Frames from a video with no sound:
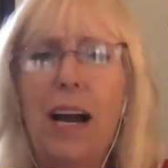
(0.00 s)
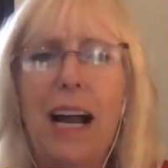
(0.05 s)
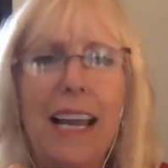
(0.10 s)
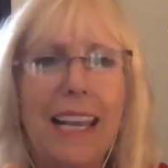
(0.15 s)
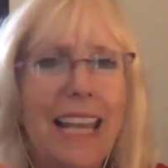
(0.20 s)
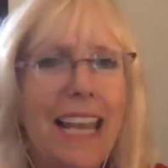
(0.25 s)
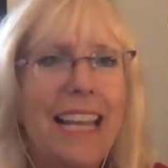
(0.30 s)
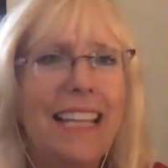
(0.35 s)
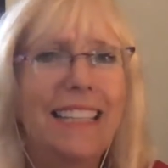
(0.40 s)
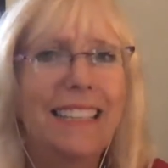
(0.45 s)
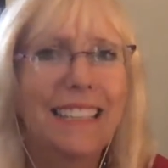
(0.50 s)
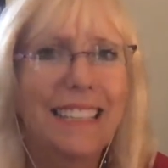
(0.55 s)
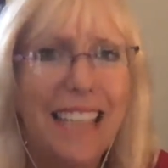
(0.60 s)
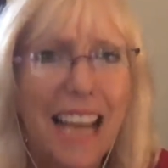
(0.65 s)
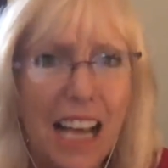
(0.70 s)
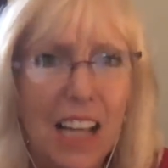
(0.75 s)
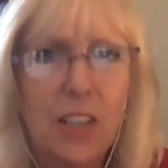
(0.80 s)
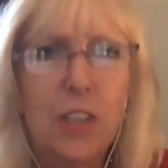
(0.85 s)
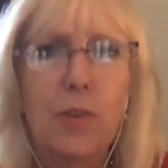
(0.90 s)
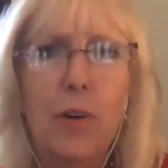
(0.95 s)
I can't
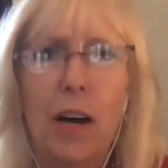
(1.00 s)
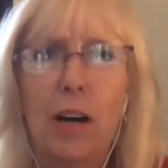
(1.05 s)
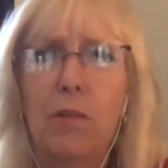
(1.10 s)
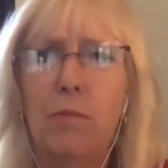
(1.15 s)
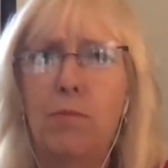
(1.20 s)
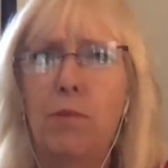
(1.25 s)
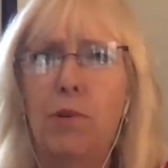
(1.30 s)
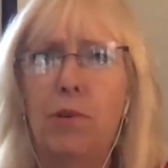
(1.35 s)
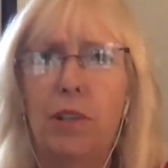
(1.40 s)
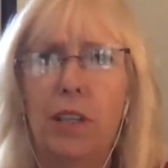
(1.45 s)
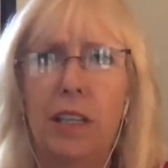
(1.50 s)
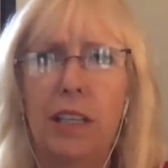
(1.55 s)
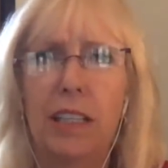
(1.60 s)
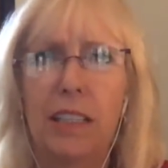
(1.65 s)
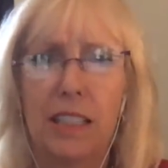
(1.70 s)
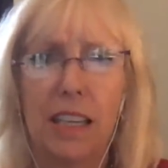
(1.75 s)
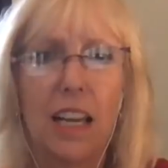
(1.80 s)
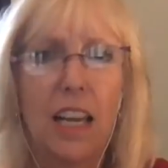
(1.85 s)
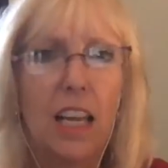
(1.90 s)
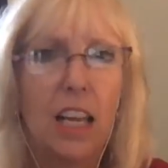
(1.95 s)
tell you how important it is.